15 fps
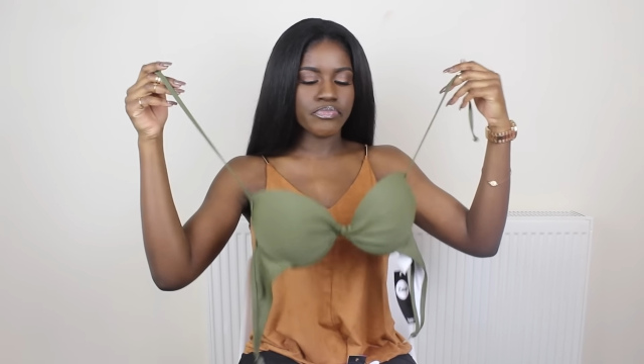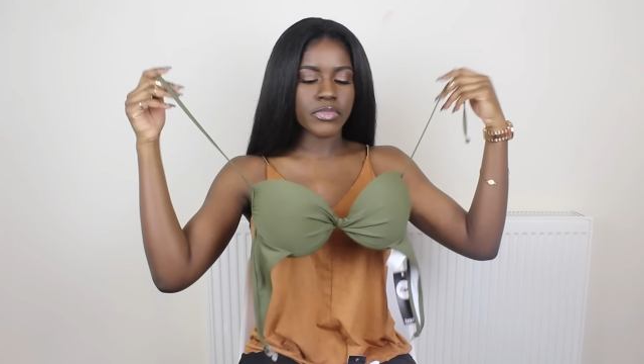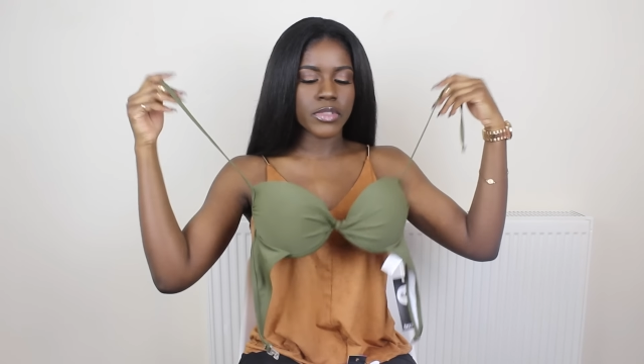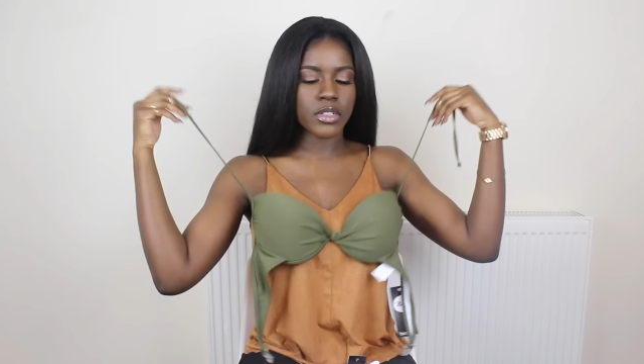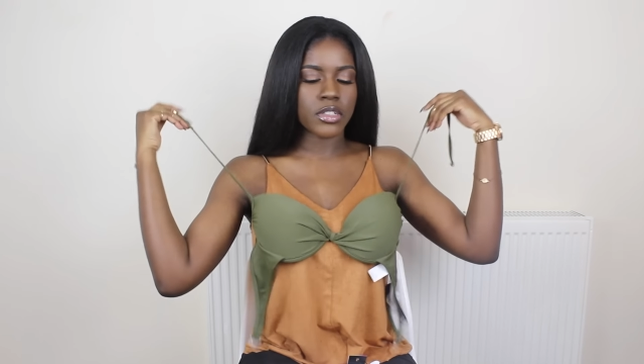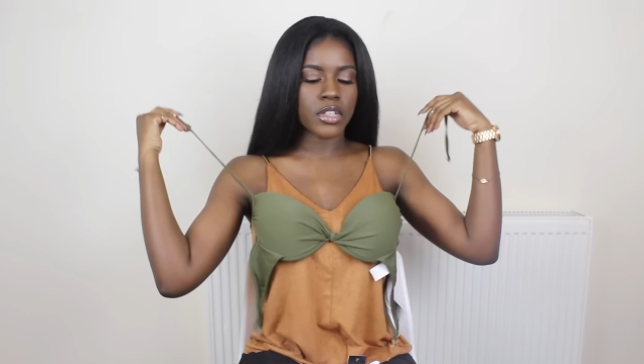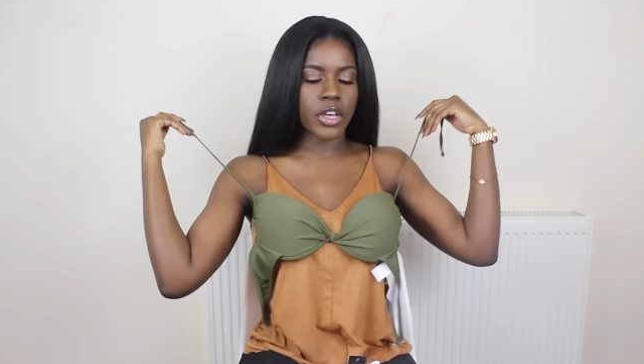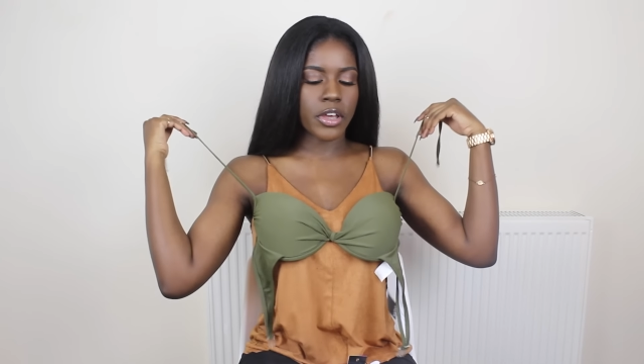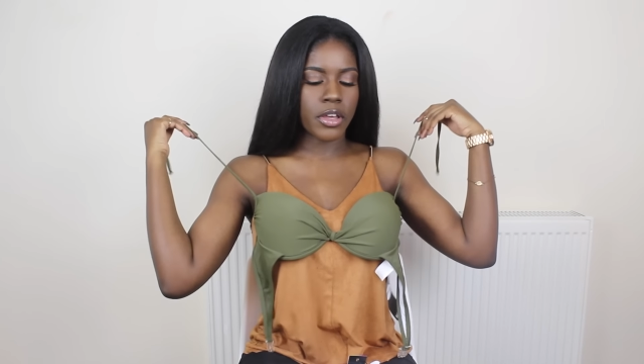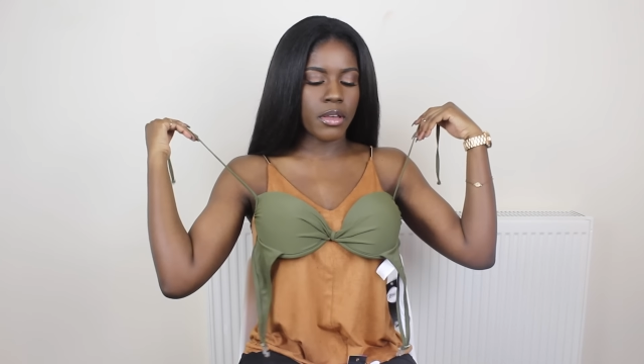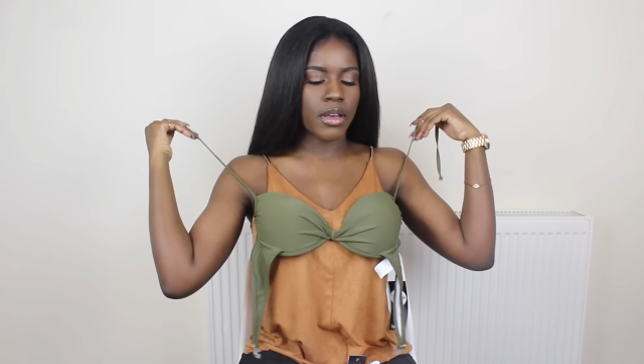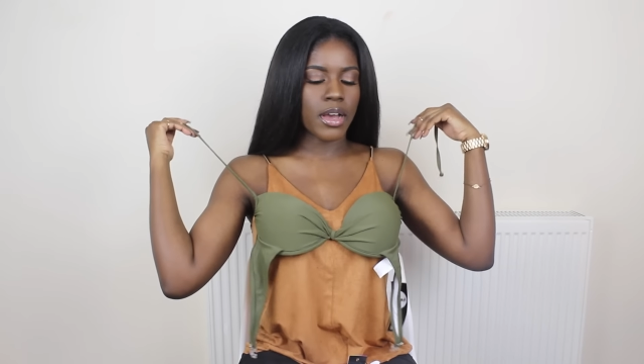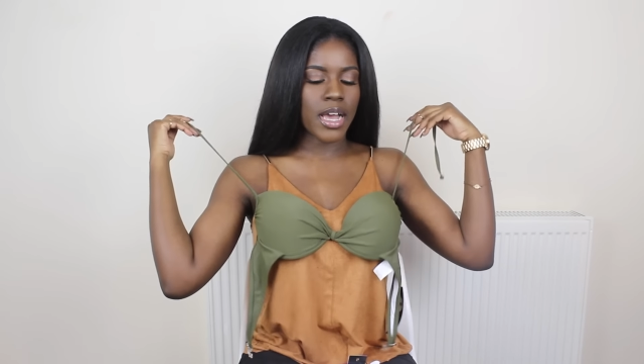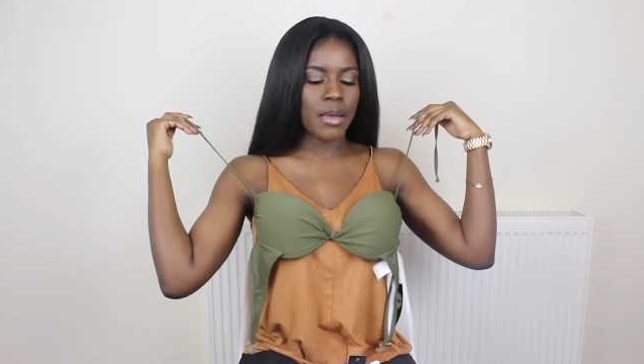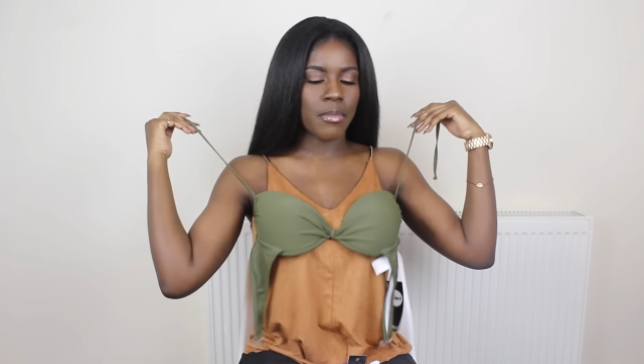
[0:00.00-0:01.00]

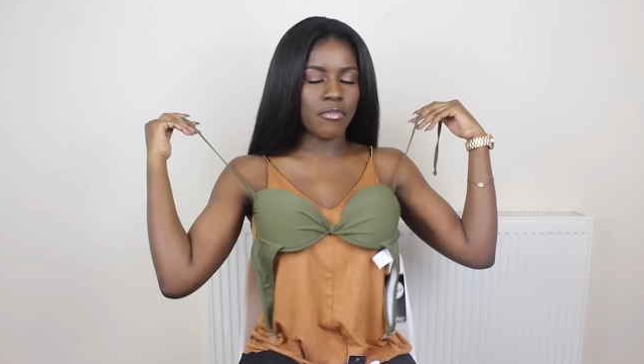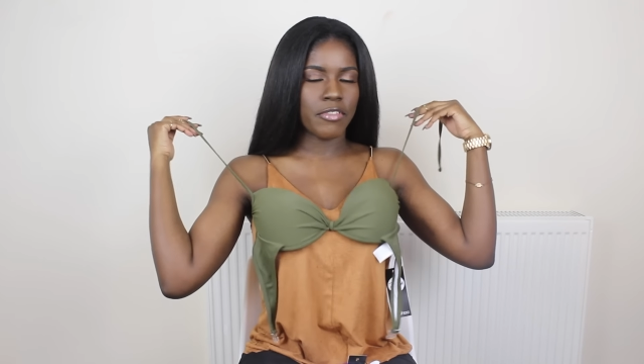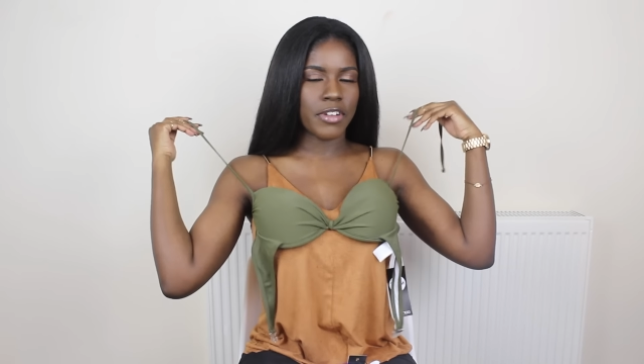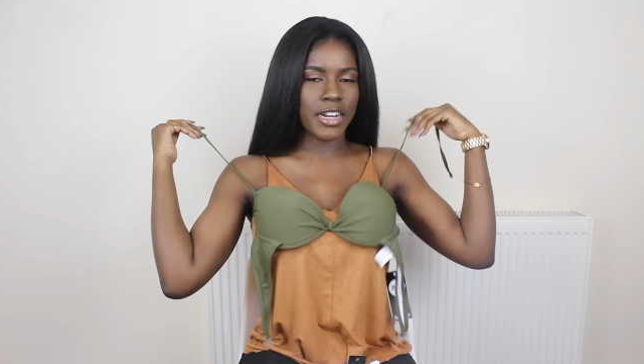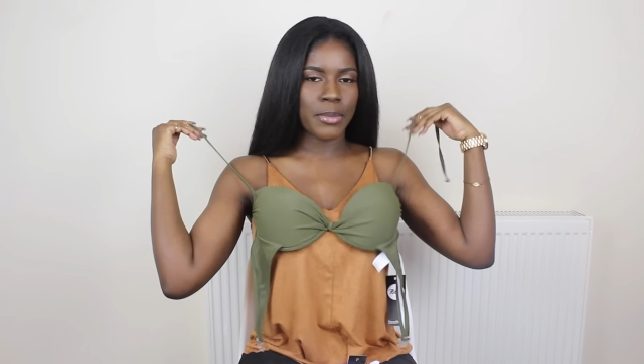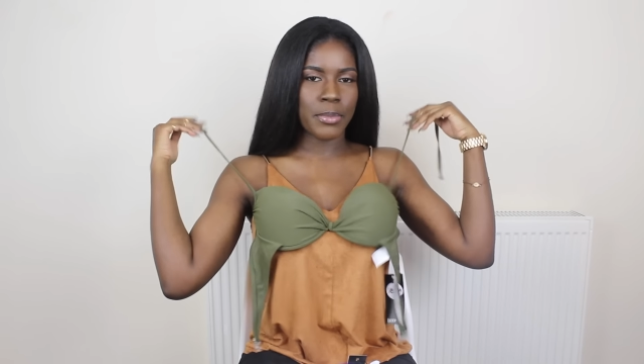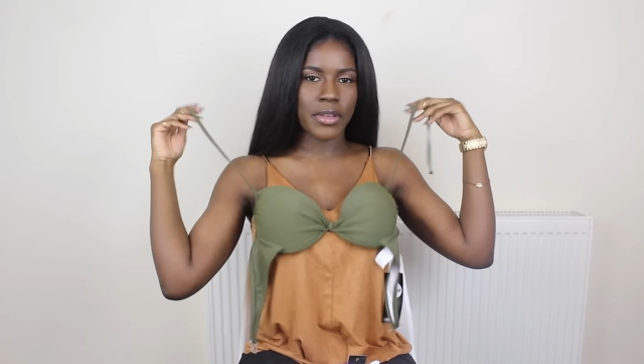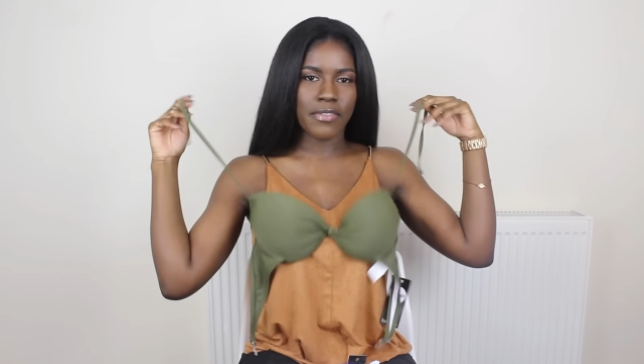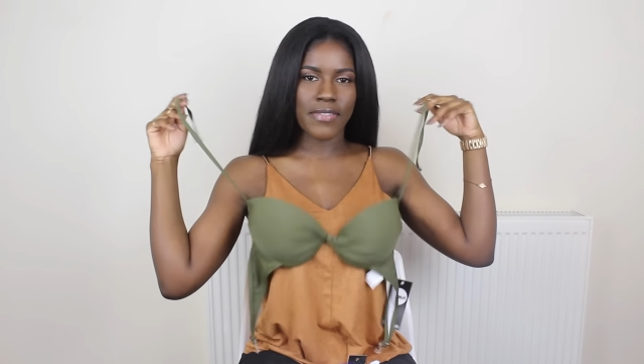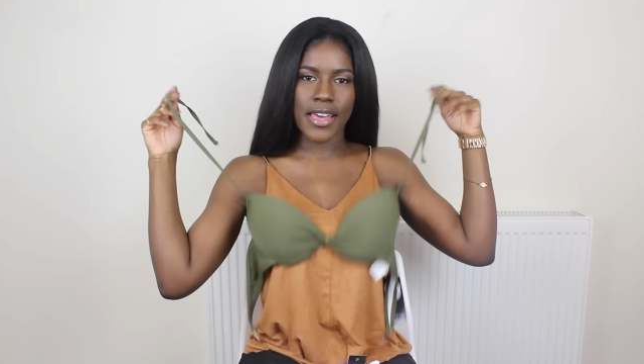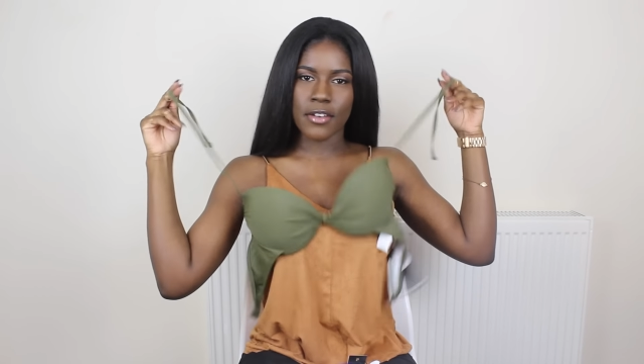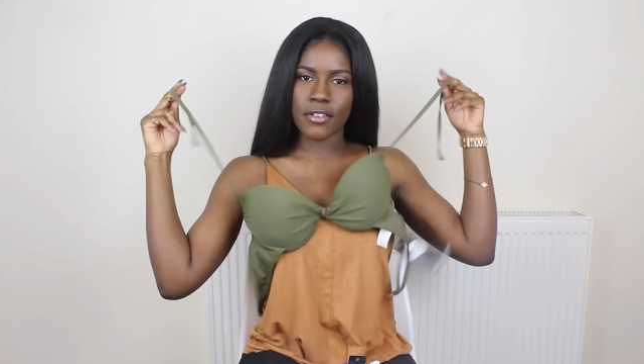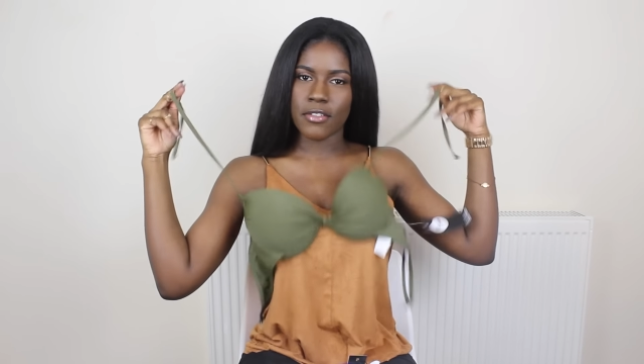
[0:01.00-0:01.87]
So I'm really a big fan